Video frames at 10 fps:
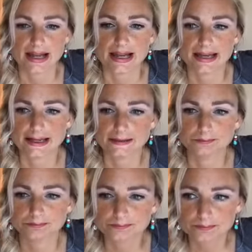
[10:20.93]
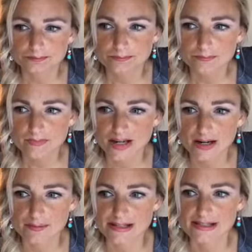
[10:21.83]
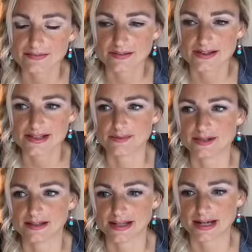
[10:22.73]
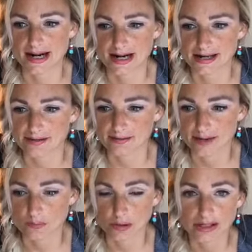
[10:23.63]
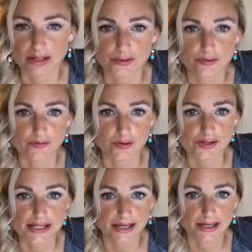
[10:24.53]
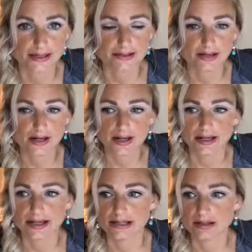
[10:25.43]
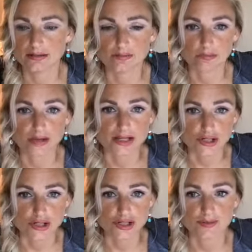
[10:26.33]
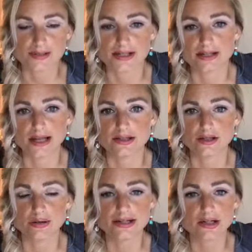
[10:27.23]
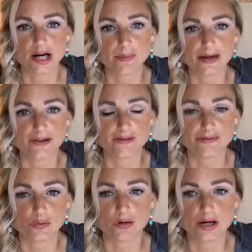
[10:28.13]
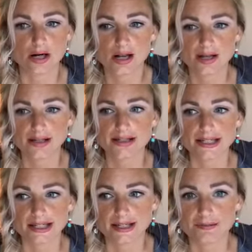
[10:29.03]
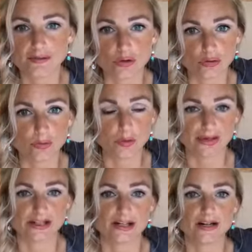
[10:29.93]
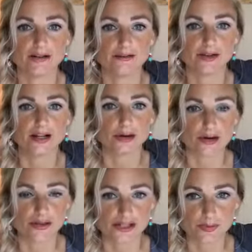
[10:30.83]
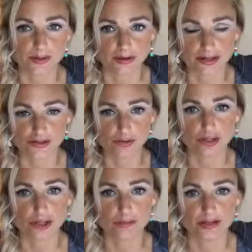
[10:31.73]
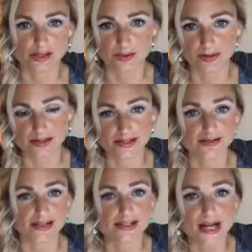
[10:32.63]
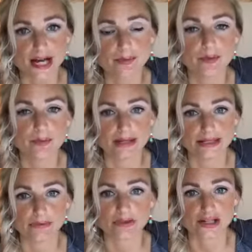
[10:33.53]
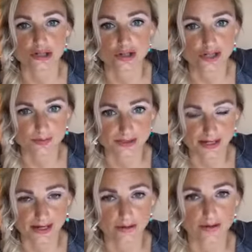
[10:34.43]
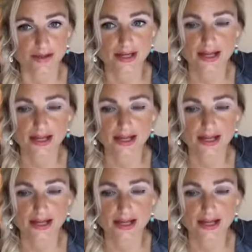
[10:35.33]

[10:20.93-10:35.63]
And um, it's definitely something that I am working through firsthand in relationships. And, and, you know, I talk about the four key focal points of an earth experience or a human experience, and that is time, money, relationships, and health.